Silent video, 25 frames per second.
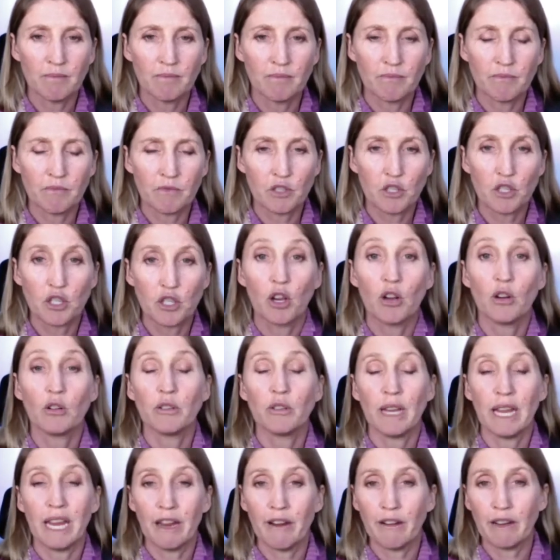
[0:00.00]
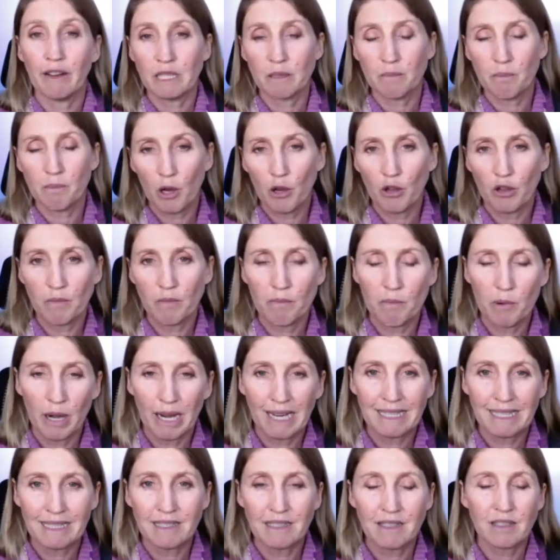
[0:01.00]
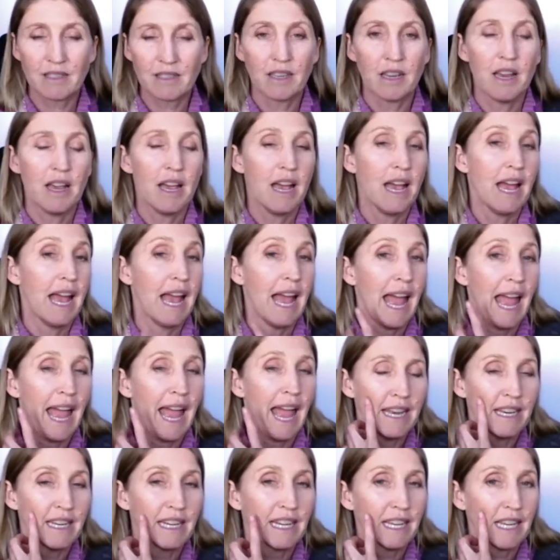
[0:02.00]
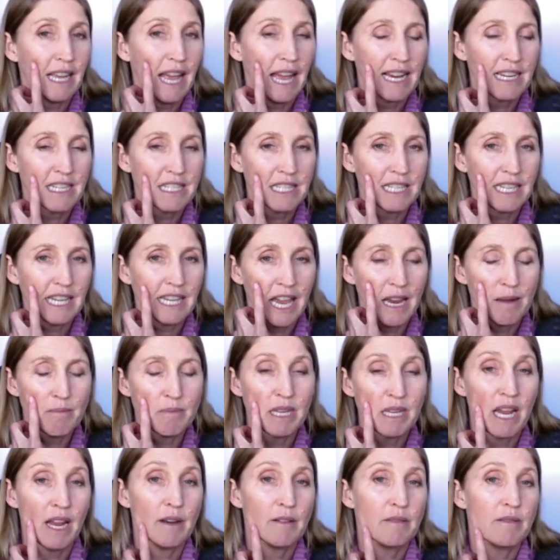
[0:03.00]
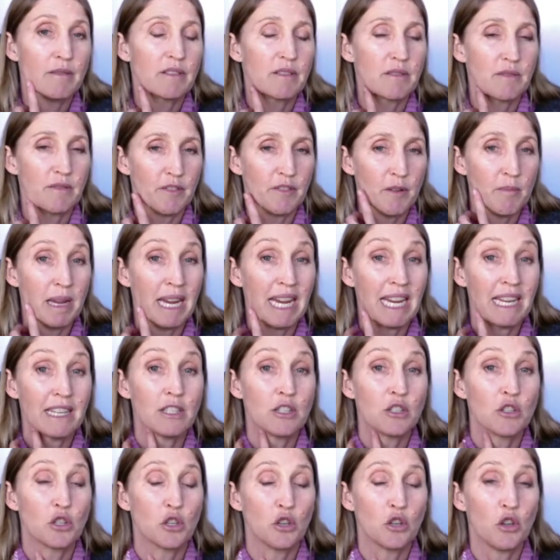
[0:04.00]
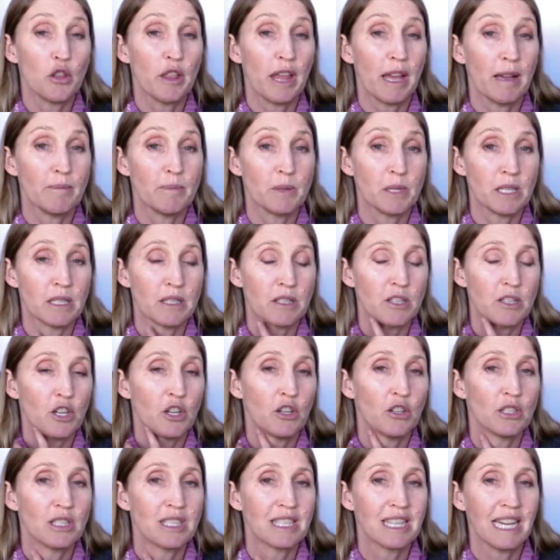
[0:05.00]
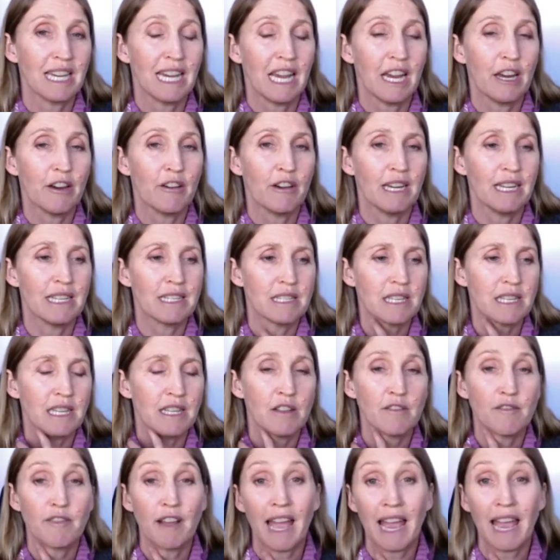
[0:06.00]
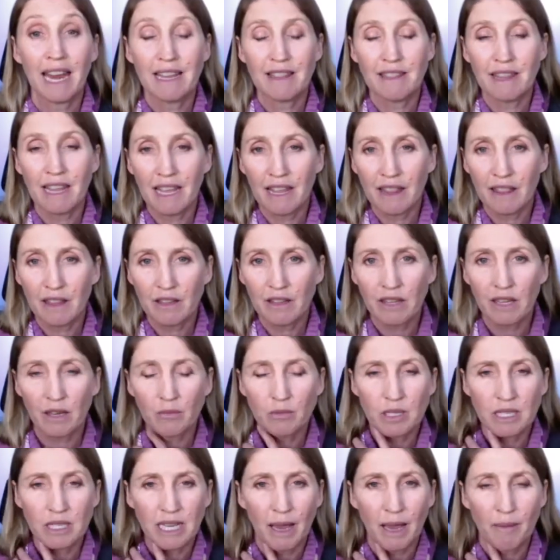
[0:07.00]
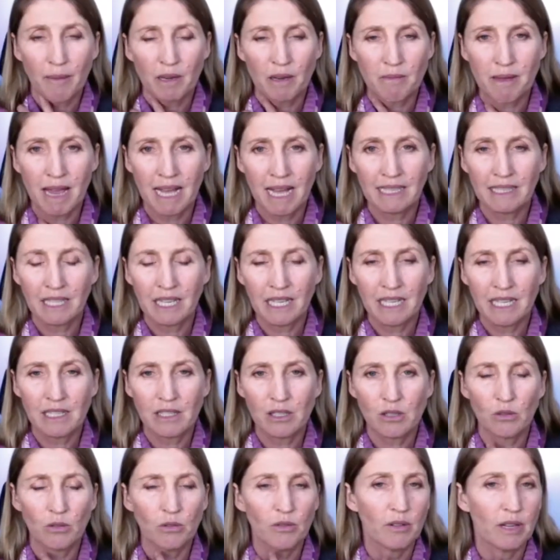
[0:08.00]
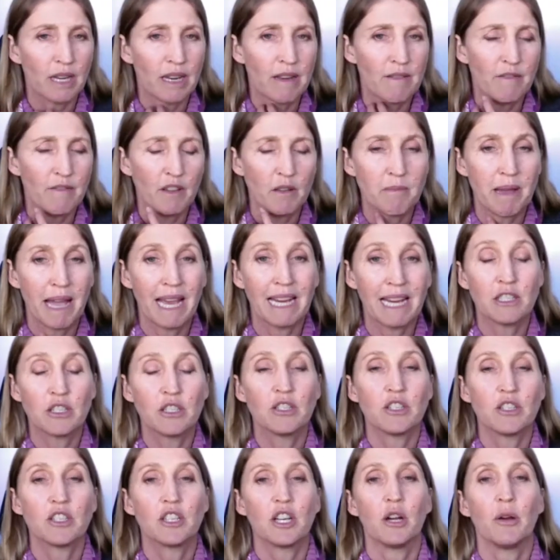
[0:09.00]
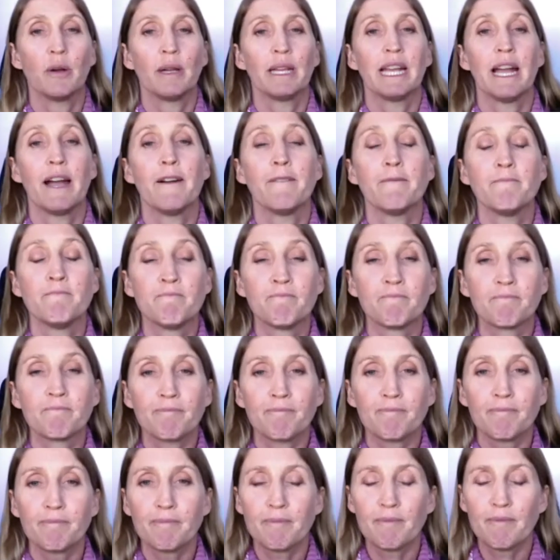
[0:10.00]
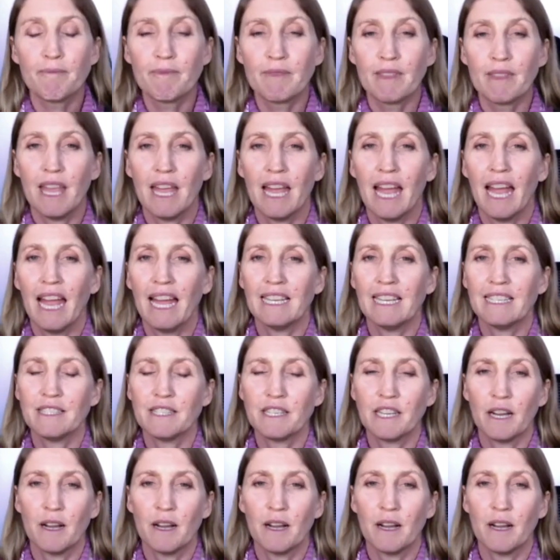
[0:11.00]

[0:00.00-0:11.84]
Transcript: shoulder areas, both breasts, and it actually came down from a hidden tooth abscess. You could see areas in the vein there that there was abnormalities or inflammation showing up. And